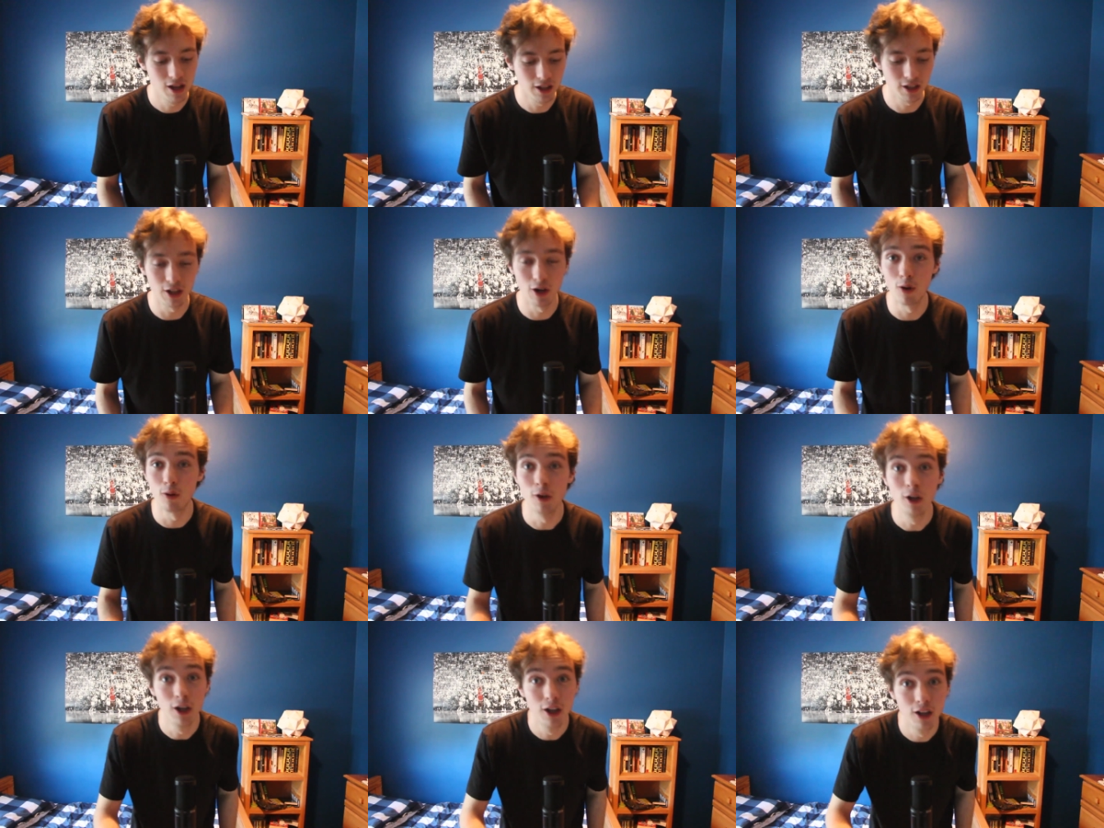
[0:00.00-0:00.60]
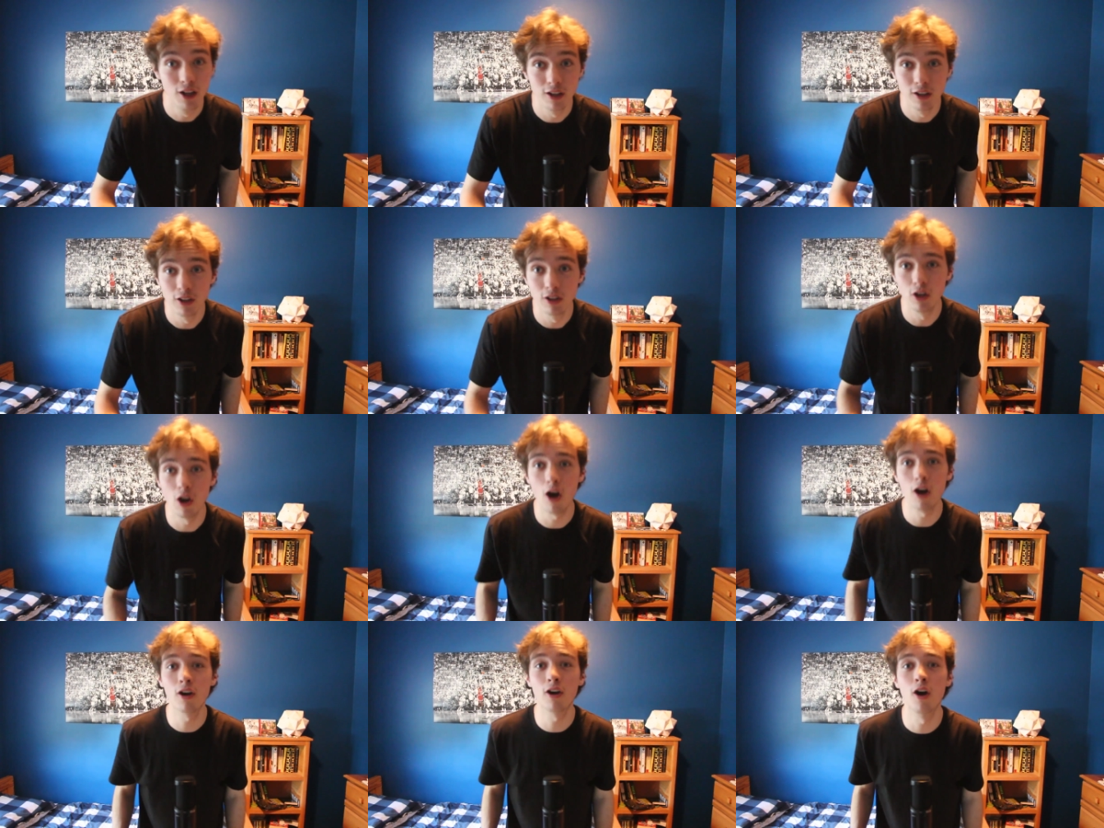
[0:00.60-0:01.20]
you know,
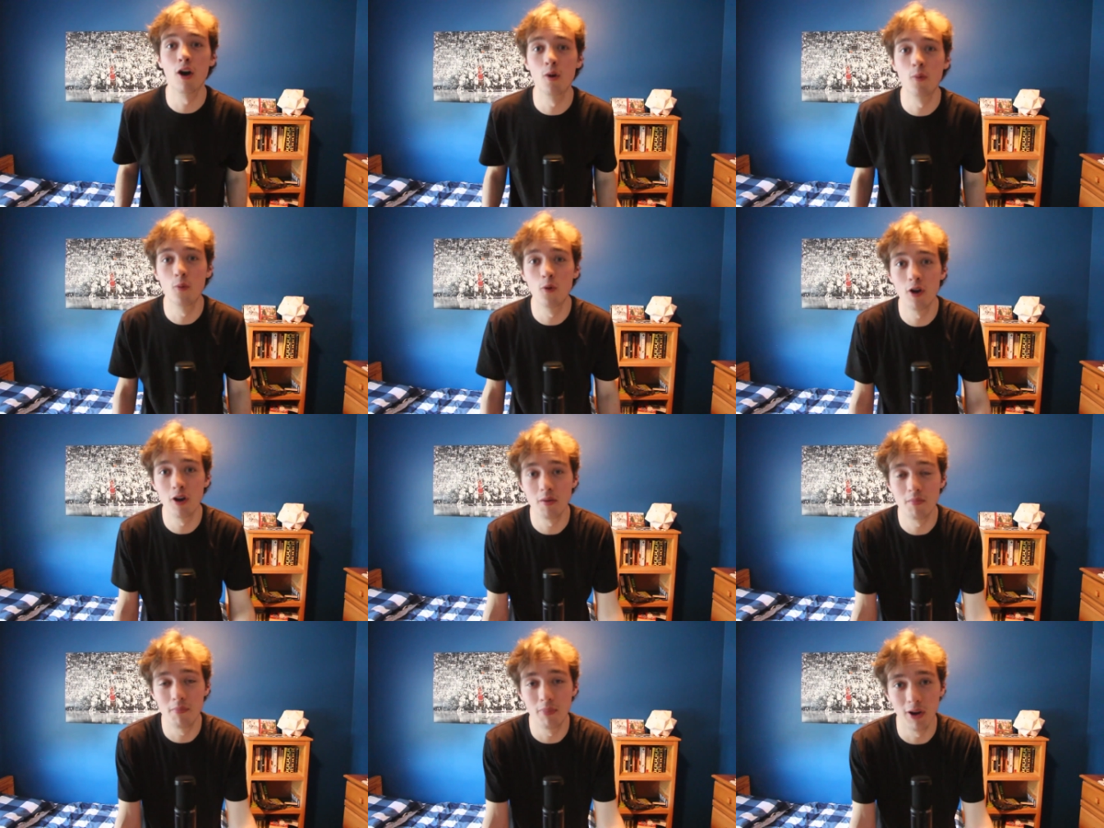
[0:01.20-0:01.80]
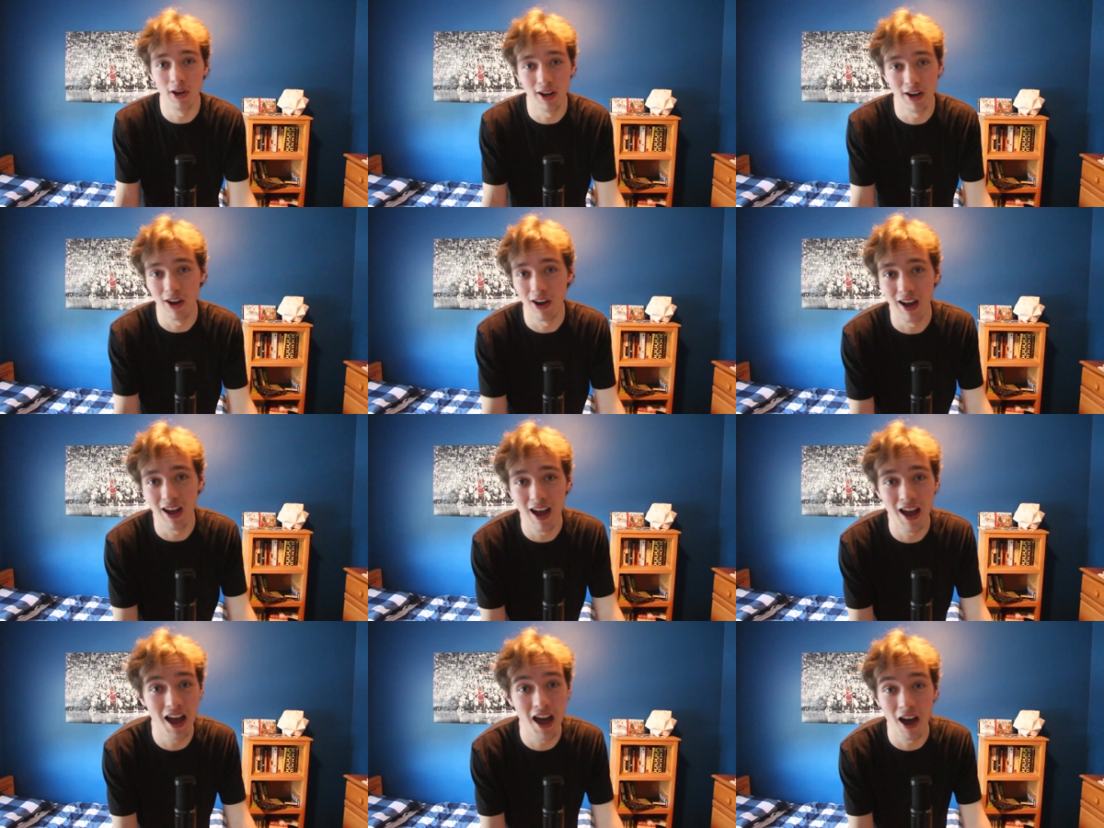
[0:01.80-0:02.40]
knock on wood, but
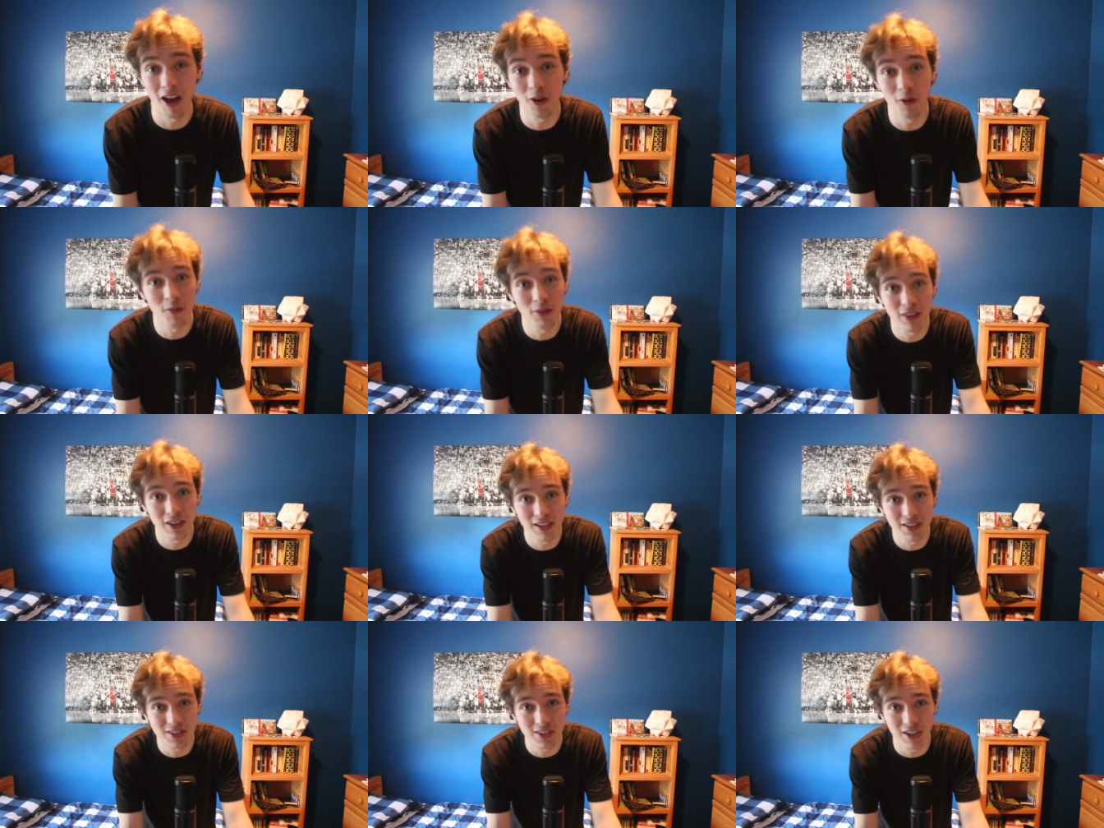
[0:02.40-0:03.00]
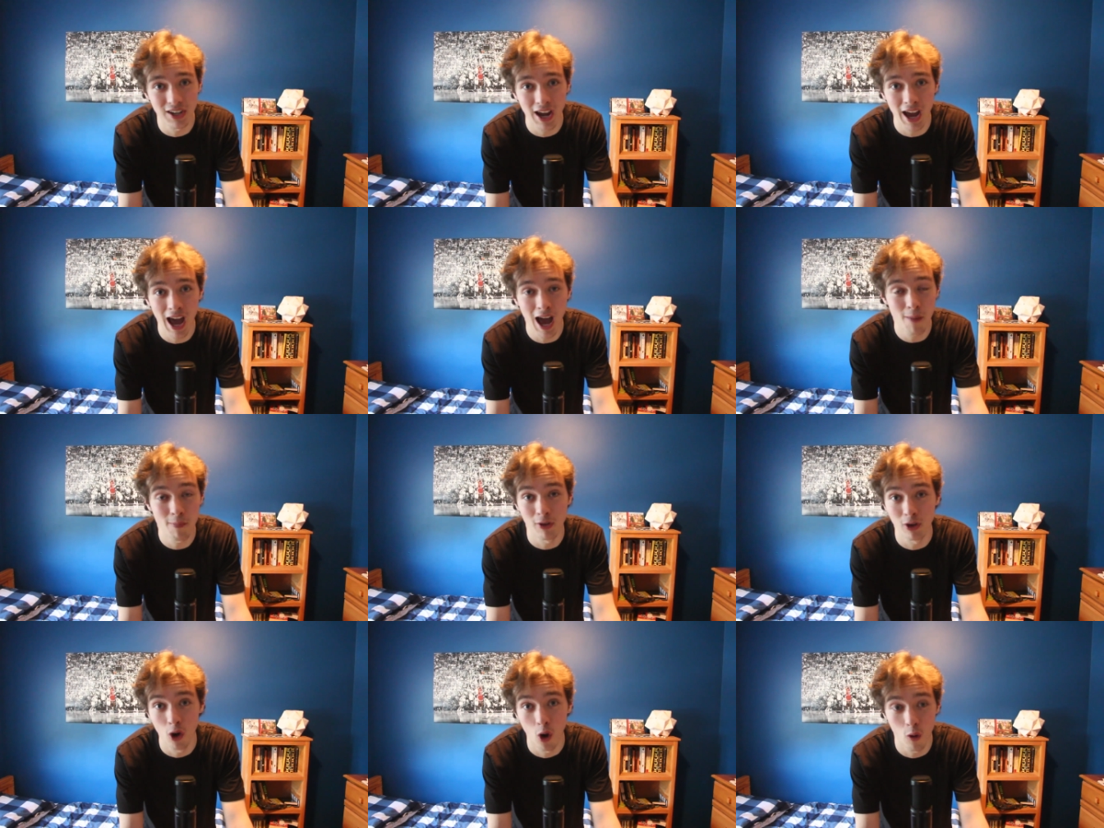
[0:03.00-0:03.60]
I don't think it's gonna
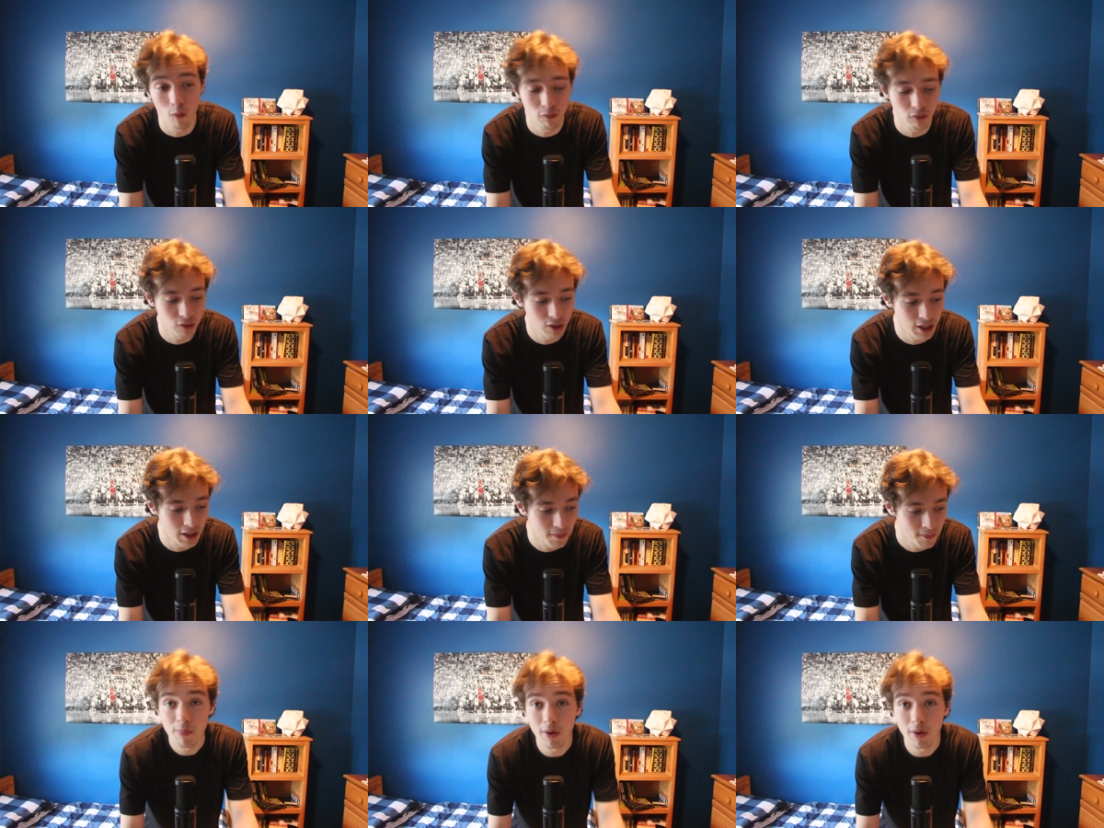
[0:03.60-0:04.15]
happen, hopefully.